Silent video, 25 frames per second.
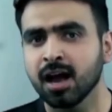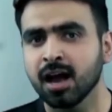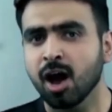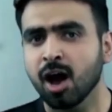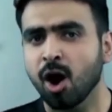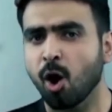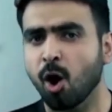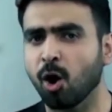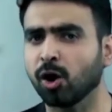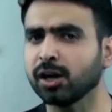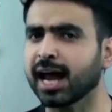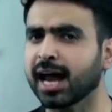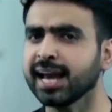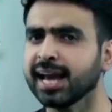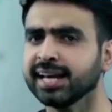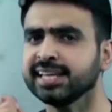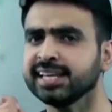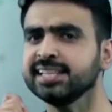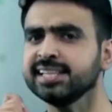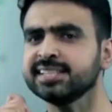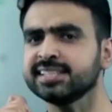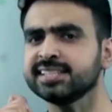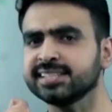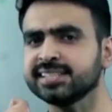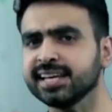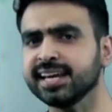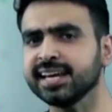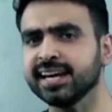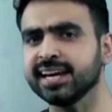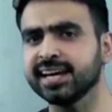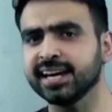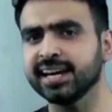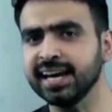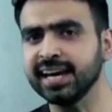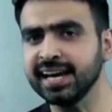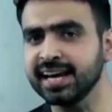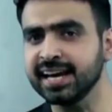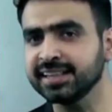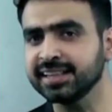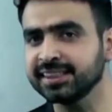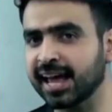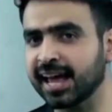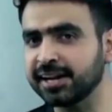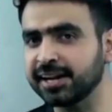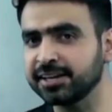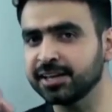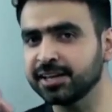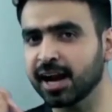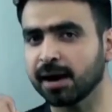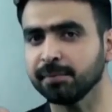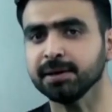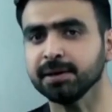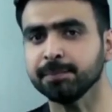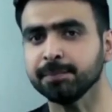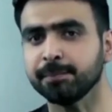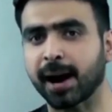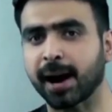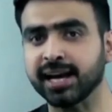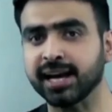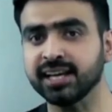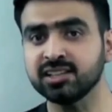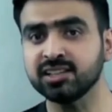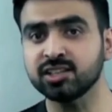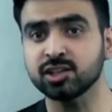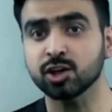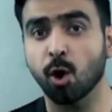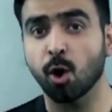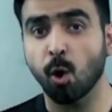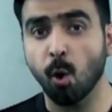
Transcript: Or I can say that Yummy Bites